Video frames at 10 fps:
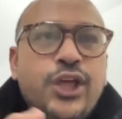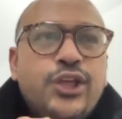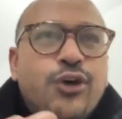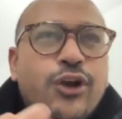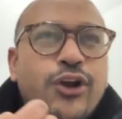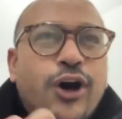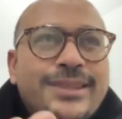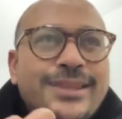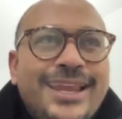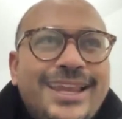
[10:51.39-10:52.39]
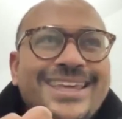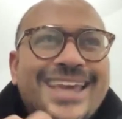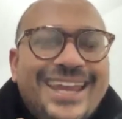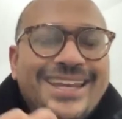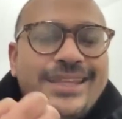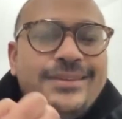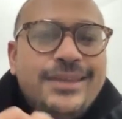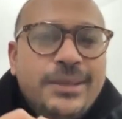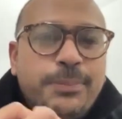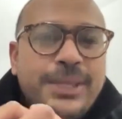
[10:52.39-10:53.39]
you're not really gaining
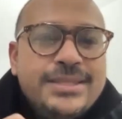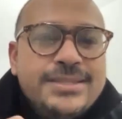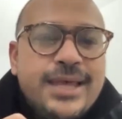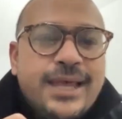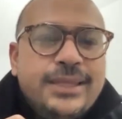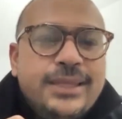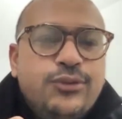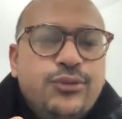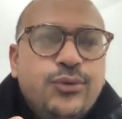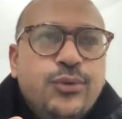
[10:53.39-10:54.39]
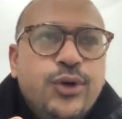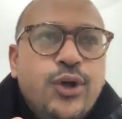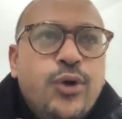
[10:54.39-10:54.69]
deep insight into